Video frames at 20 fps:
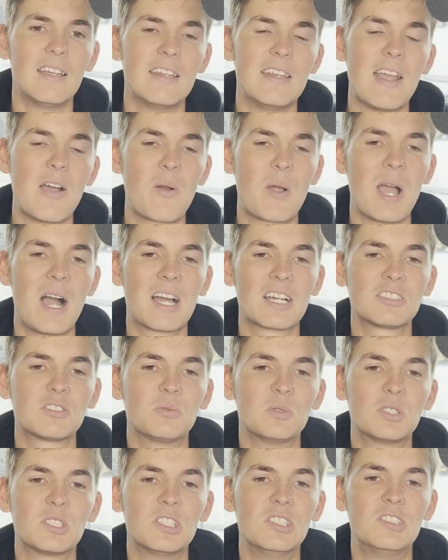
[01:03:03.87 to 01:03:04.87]
Now, Glaucus
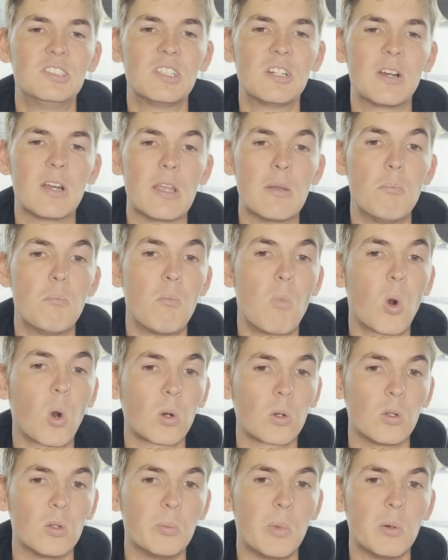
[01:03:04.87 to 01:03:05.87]
was considered
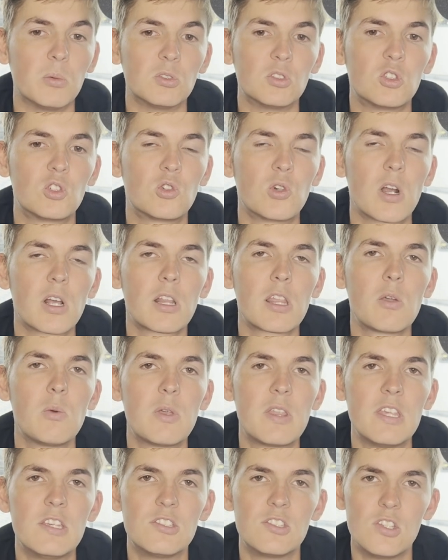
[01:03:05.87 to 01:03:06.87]
immortal, but was struggling
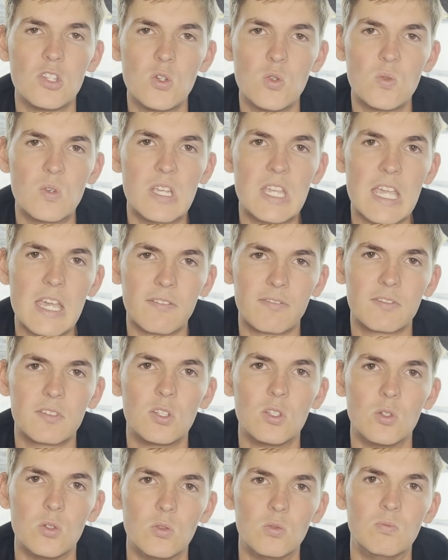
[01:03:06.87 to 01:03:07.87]
with his new gift
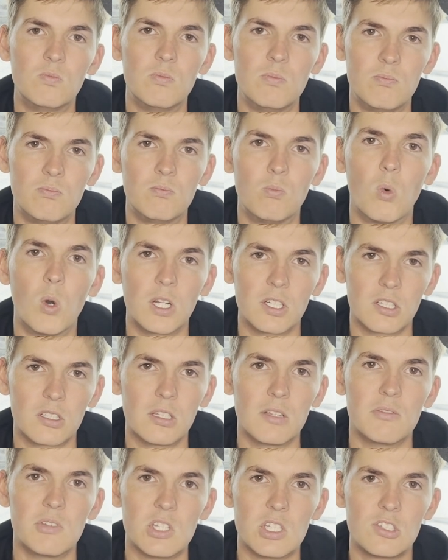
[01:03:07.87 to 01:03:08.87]
to want to
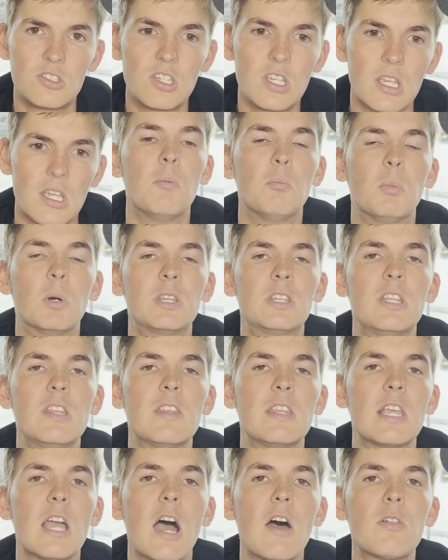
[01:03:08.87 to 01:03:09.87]
live in the sea. But then
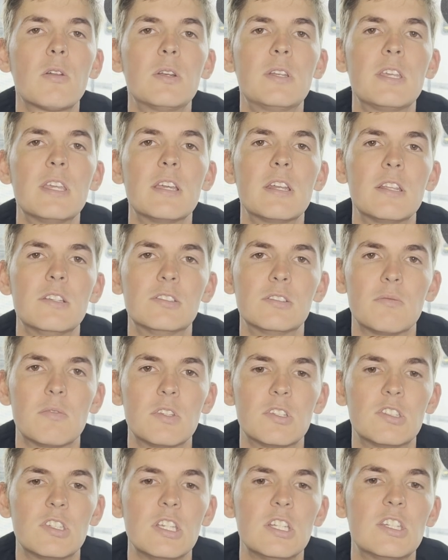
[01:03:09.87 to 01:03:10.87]
the other deities of the
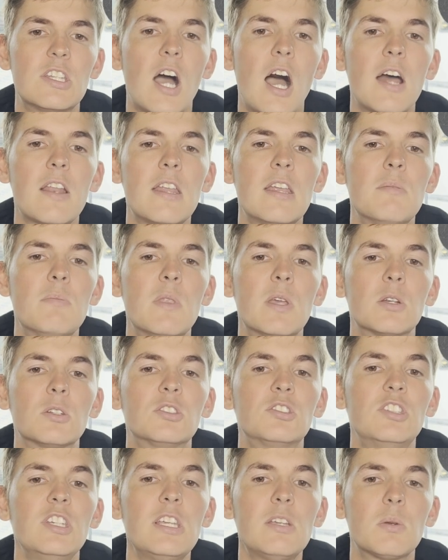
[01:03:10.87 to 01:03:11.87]
sea taught him their
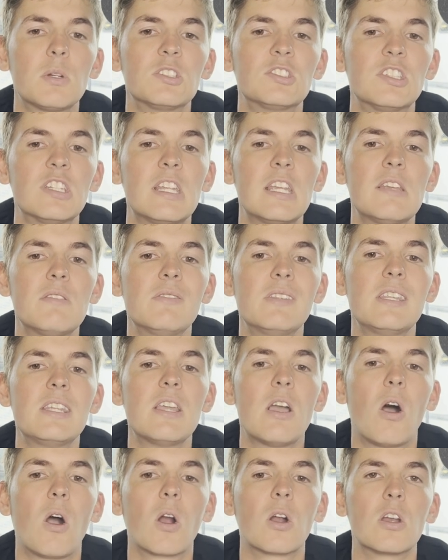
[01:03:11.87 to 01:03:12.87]
secrets and even
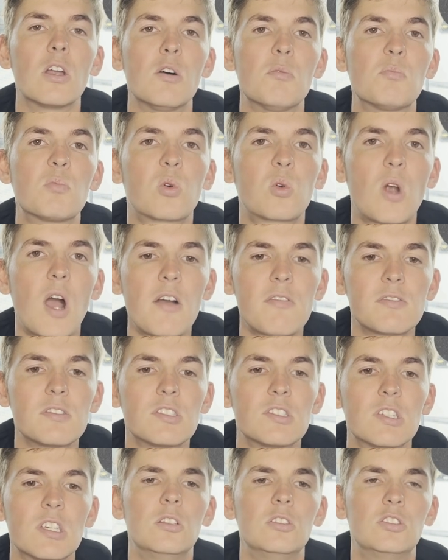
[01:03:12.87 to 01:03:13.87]
the art of
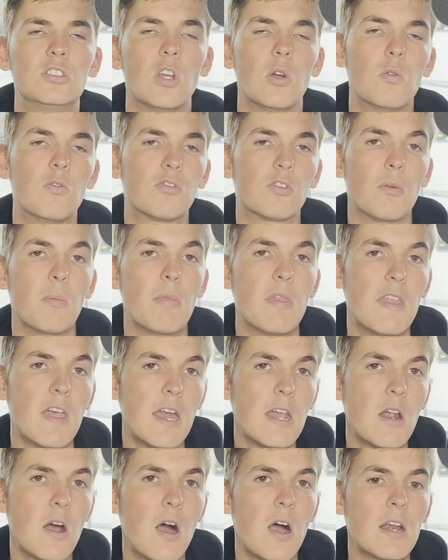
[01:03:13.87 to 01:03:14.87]
prophecy. So from
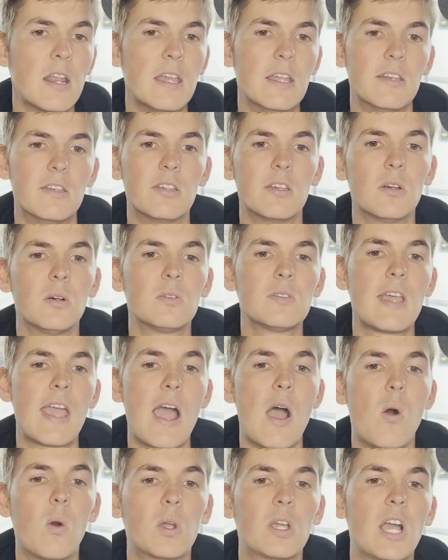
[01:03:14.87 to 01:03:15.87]
then on until
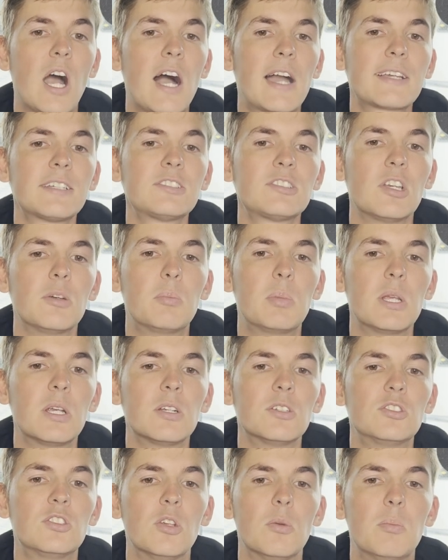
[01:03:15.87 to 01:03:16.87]
now, Glaucus
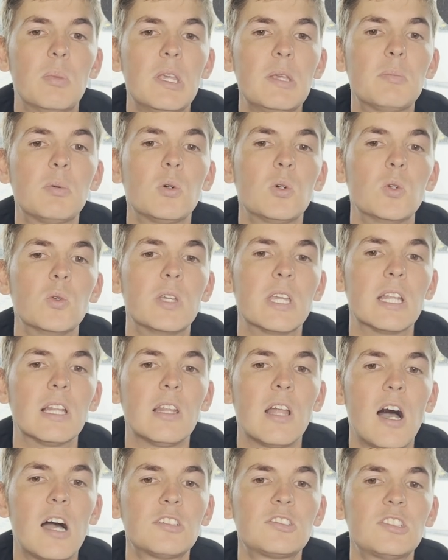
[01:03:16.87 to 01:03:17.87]
appears to people who get
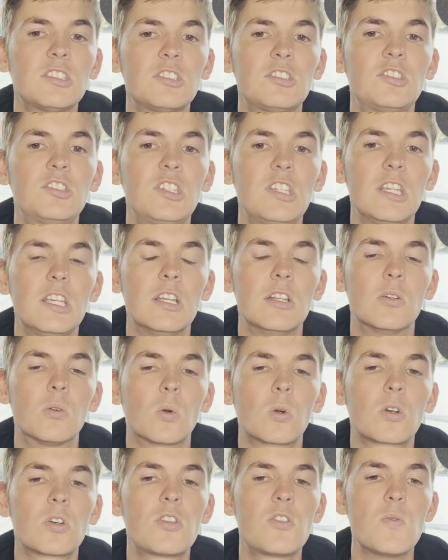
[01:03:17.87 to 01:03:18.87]
lost at sea in
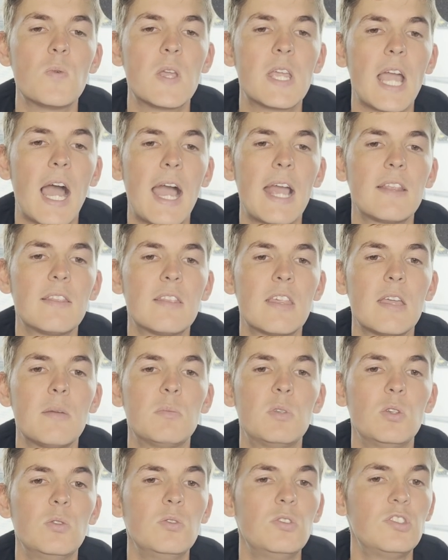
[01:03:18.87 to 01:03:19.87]
order to guide them
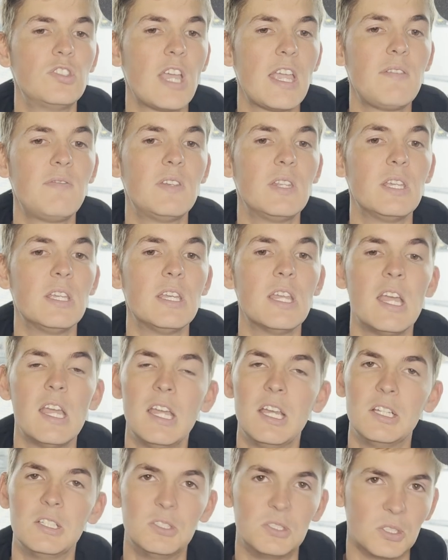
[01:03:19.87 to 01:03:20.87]
to safety
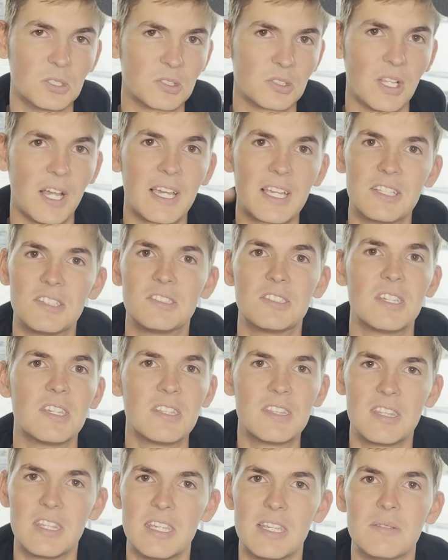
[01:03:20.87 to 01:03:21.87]
just like in Sea
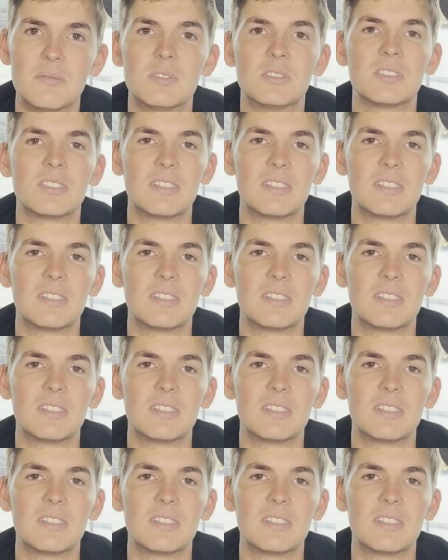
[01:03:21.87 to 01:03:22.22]
of Thieves.